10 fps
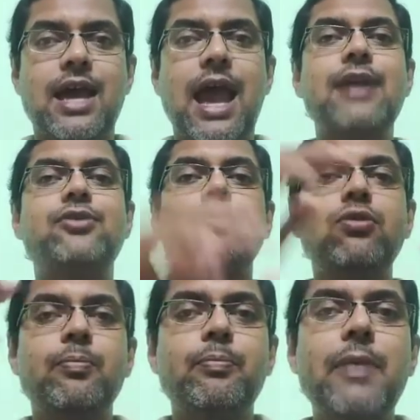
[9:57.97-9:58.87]
and
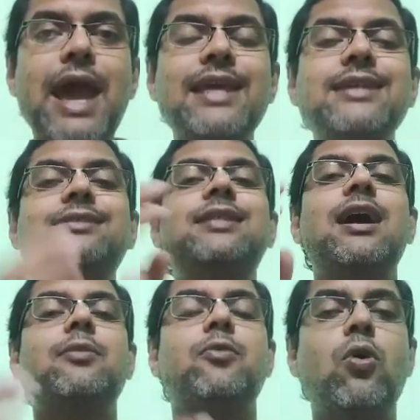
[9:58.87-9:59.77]
to manage
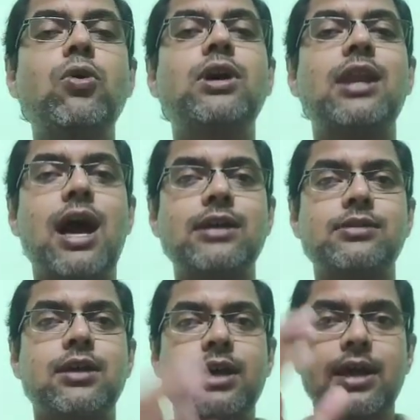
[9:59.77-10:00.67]
the whole
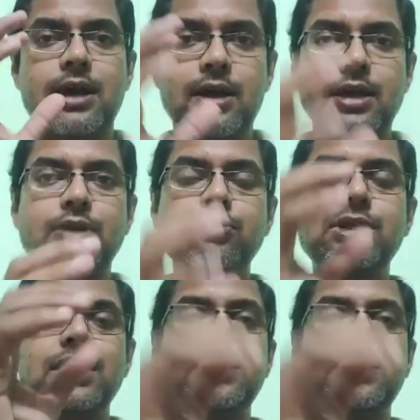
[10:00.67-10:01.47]
class using